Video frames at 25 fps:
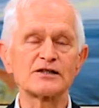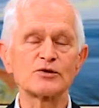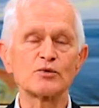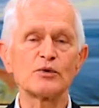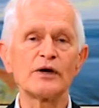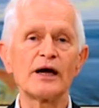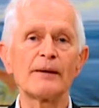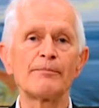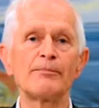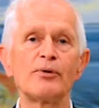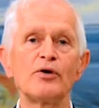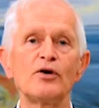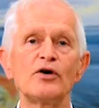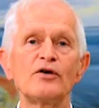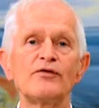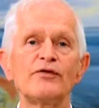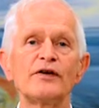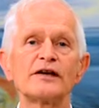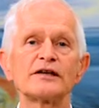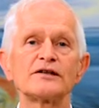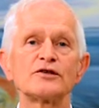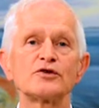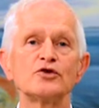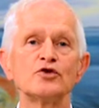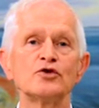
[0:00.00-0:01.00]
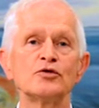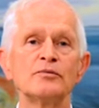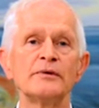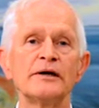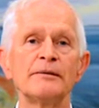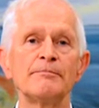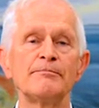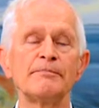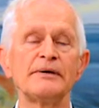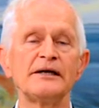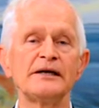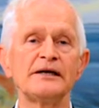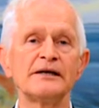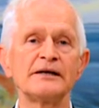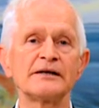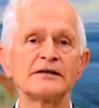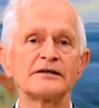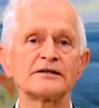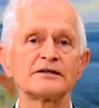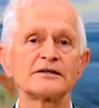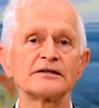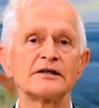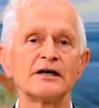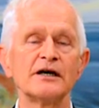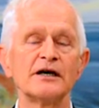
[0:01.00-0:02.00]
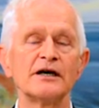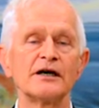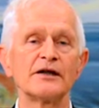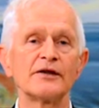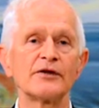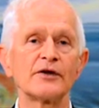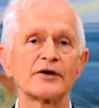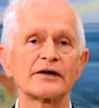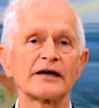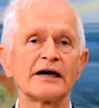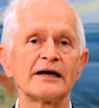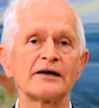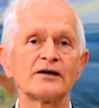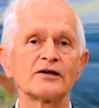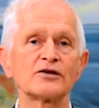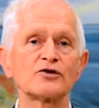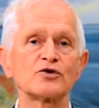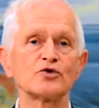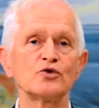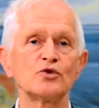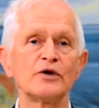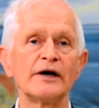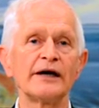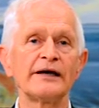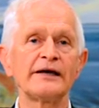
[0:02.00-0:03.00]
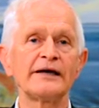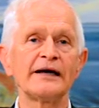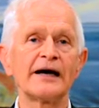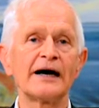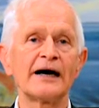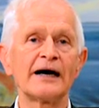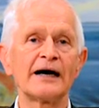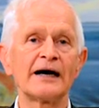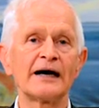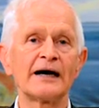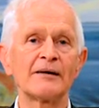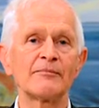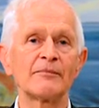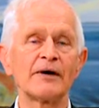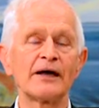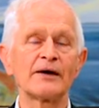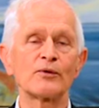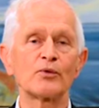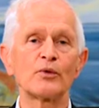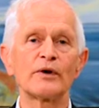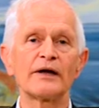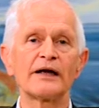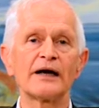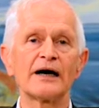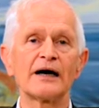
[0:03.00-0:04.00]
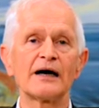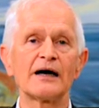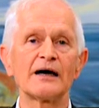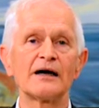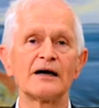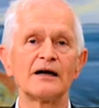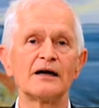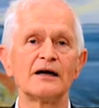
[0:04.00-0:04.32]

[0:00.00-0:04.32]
We are perfect human beings that cannot do any harm, and we are